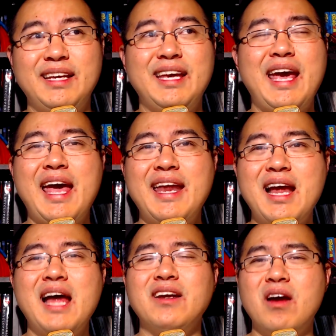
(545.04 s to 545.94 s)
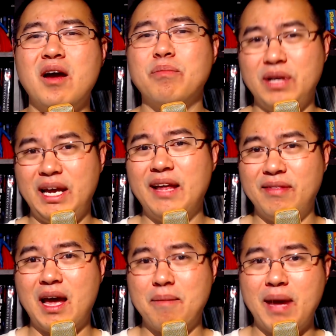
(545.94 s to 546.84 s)
that they cannot
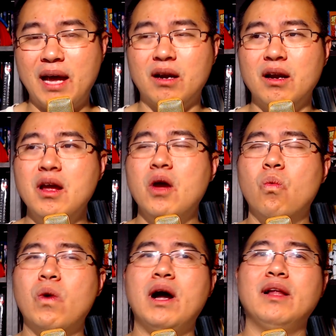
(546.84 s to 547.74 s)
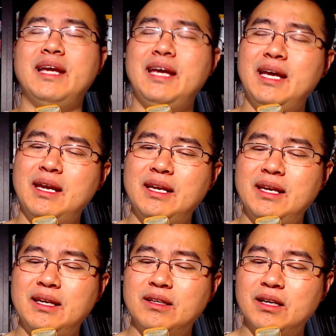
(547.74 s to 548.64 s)
comprehend that matter. While
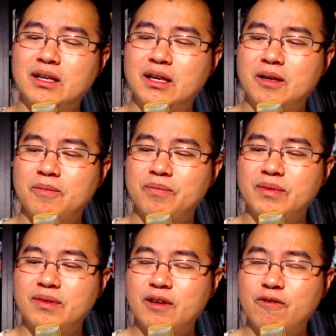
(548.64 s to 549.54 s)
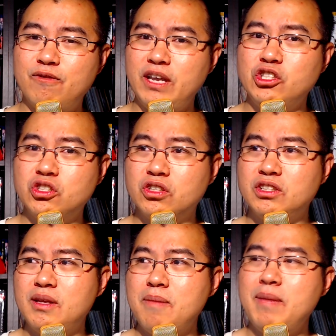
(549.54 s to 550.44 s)
in um,
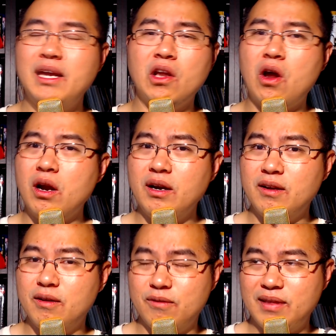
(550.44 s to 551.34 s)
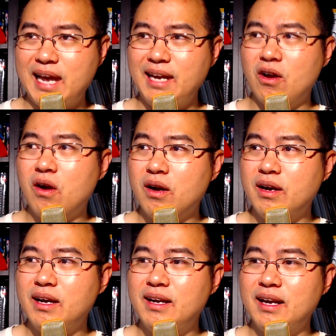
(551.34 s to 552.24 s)
Avengers, they made light, uh,
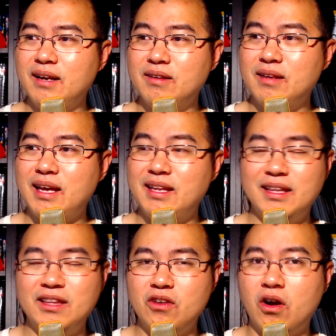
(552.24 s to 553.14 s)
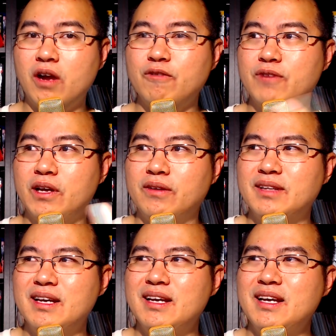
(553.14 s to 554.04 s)
light-hearted and
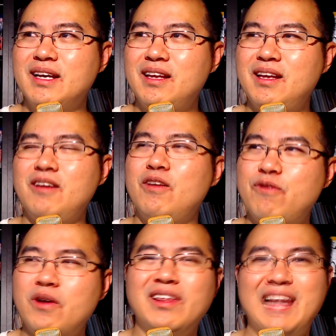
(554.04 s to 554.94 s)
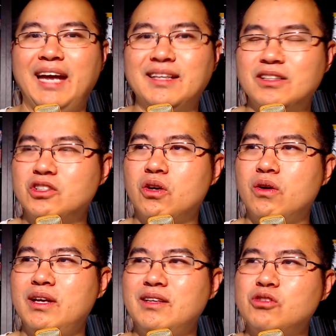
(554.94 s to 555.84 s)
heartfelt. It, it, felt light,
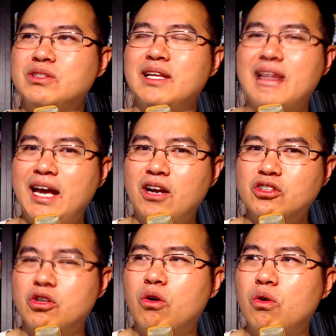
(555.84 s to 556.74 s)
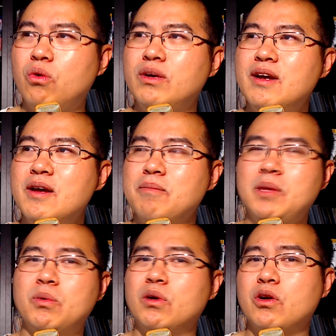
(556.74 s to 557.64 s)
so it, it was a lighter tone.
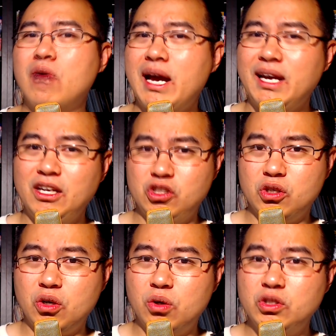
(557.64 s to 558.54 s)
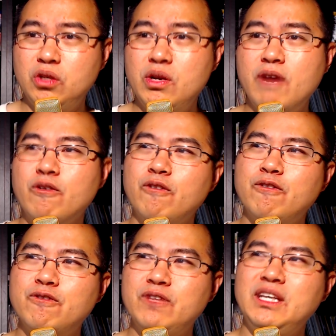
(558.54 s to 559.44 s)
People were cracking jokes. You
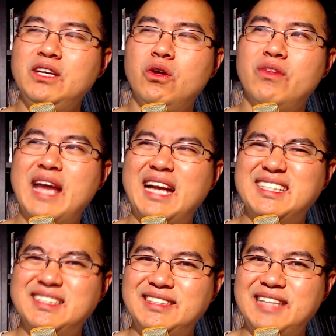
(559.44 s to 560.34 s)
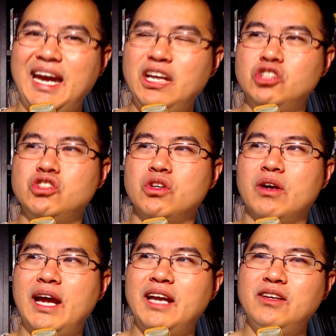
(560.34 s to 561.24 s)
never feel that
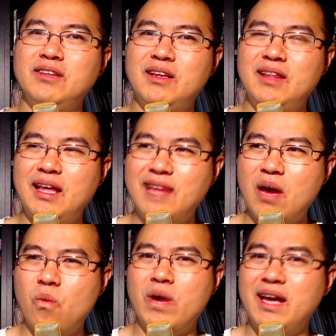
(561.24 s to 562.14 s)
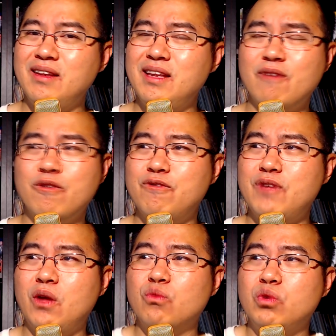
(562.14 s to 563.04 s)
danger, and and that why it never
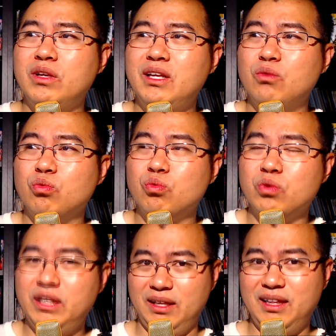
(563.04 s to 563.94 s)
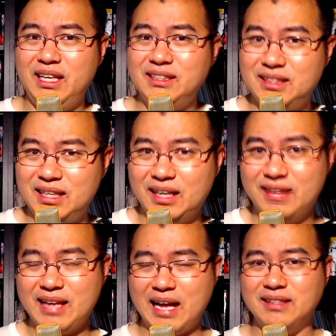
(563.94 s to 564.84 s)
felt really
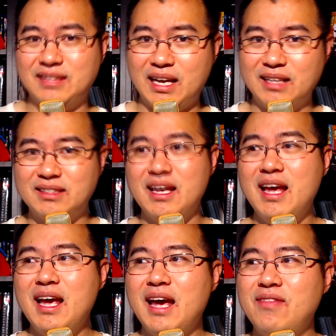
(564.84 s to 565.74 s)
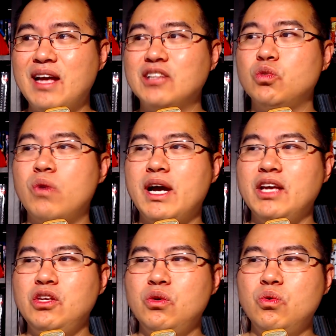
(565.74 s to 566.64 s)
realistic in that sense. And that's
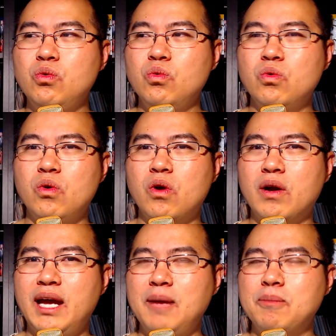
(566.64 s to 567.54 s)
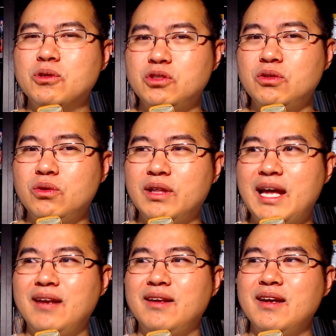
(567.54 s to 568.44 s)
why you are able to
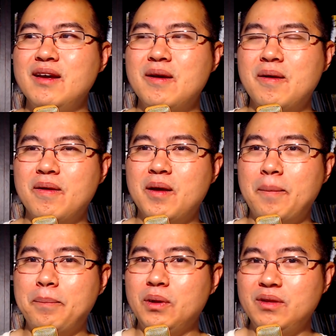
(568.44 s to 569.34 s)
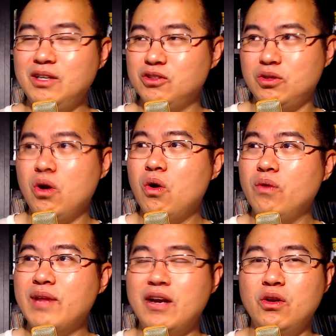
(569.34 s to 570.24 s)
let uh, buildings
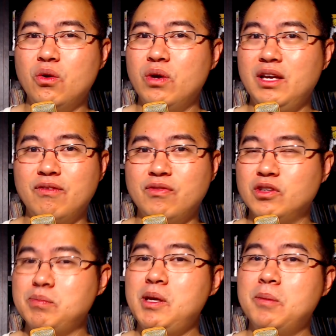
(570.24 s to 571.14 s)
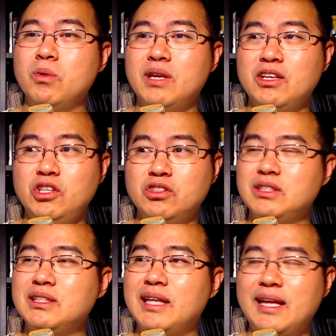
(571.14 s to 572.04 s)
go, not knowing if there's people in it.
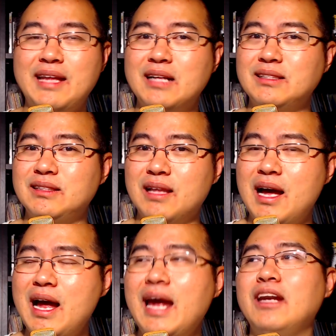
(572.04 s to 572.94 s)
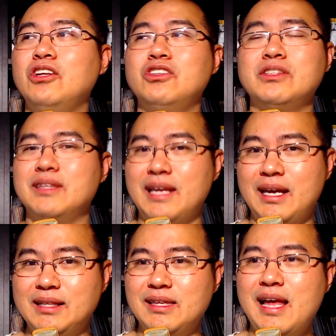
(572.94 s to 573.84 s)
You just let that slide. You just
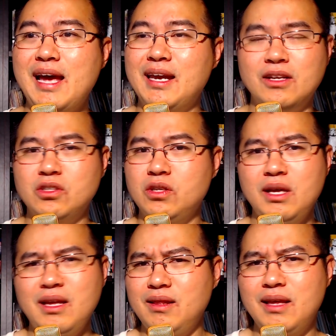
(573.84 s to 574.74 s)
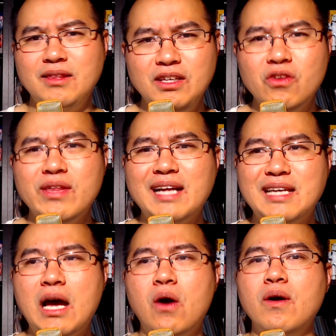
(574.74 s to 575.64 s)
let it slide, and and you know
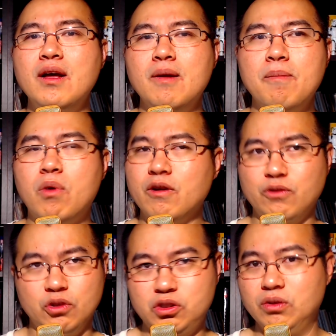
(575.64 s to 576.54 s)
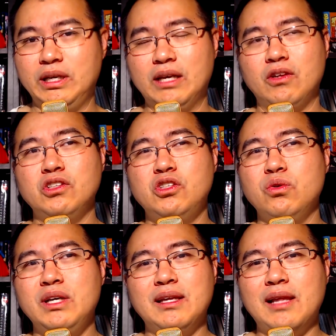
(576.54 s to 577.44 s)
that's how Marvel's doing it. They're
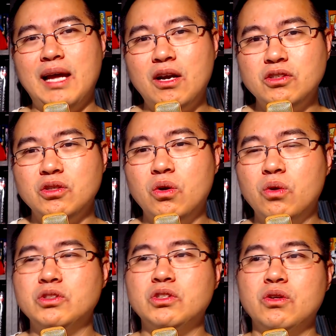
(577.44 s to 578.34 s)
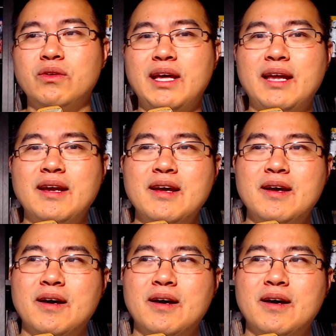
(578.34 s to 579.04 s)
doing a lighter tone so that